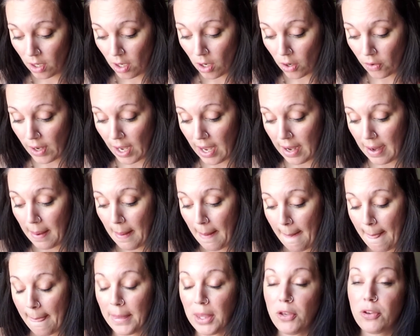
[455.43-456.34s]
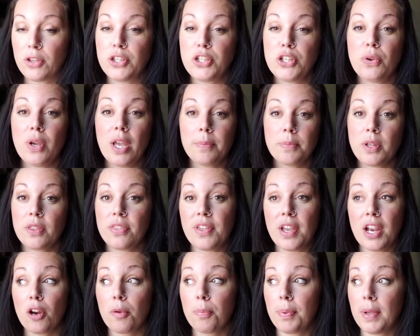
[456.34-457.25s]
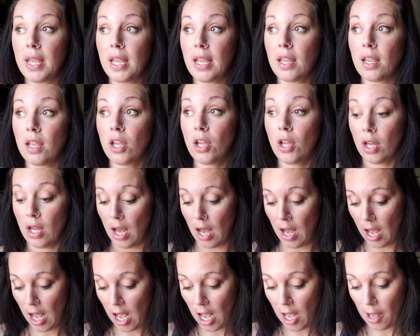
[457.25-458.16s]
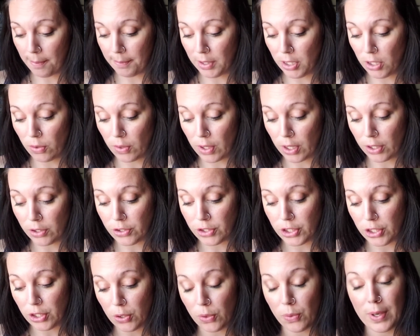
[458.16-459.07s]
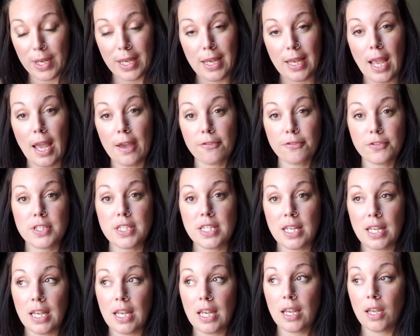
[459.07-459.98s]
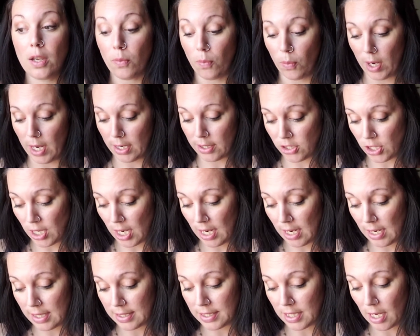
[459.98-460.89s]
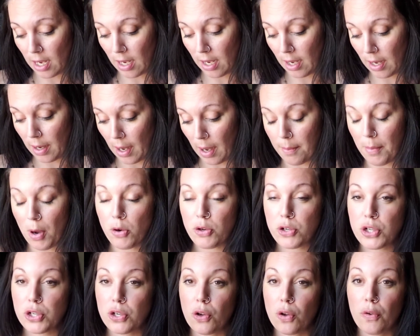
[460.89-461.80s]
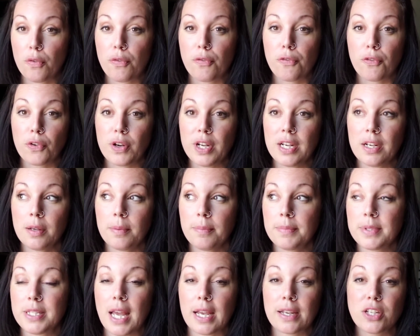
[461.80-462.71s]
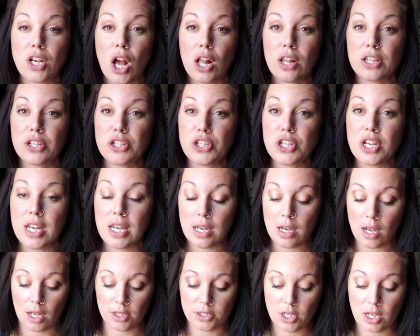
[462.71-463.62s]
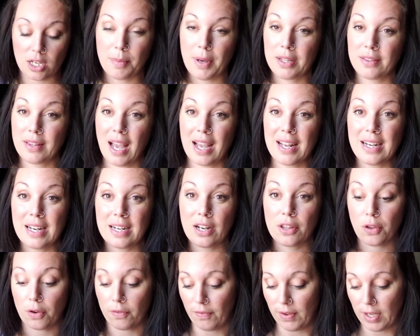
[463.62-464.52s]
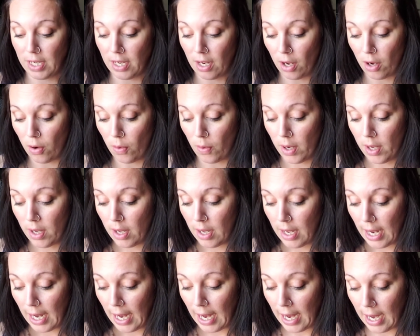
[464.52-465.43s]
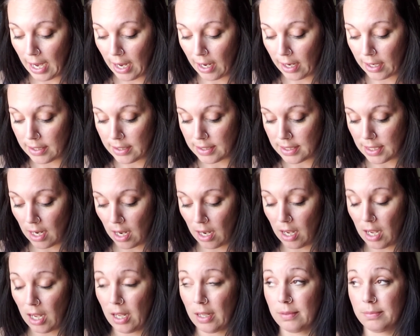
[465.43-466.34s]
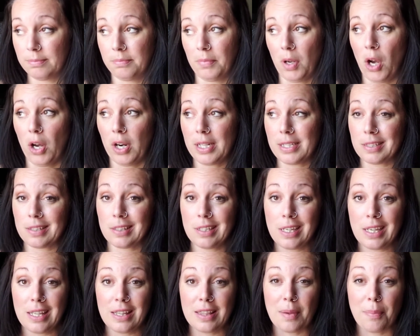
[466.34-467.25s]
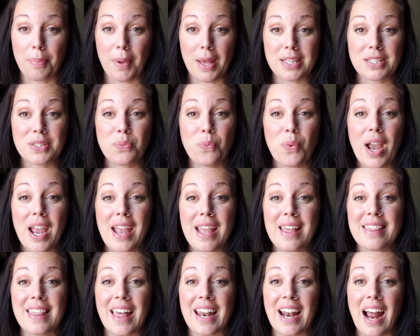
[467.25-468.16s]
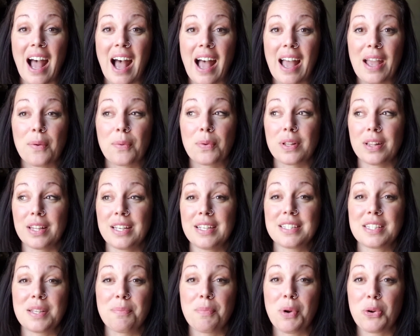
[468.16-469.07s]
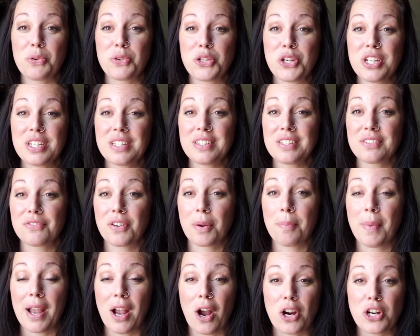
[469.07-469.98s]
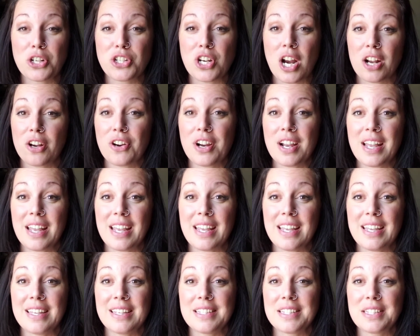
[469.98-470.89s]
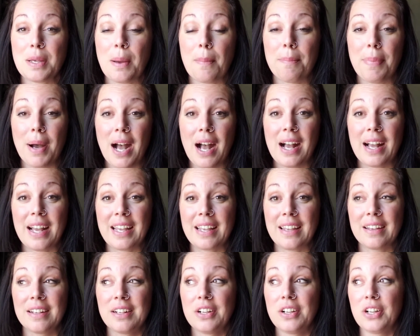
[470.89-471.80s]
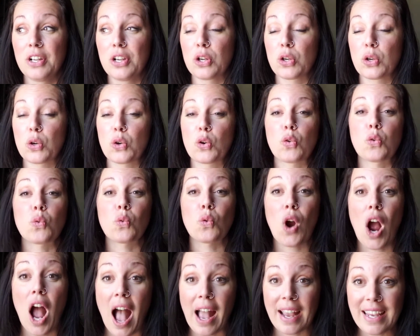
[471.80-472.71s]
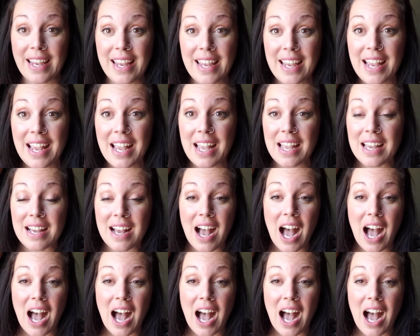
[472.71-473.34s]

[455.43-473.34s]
Okay. You can do hypnotherapy. You can do EFT, which is emotional freedom technology. I'll talk about that in another video. And honestly, the best way that I release emotions from my heart chakra is by crying.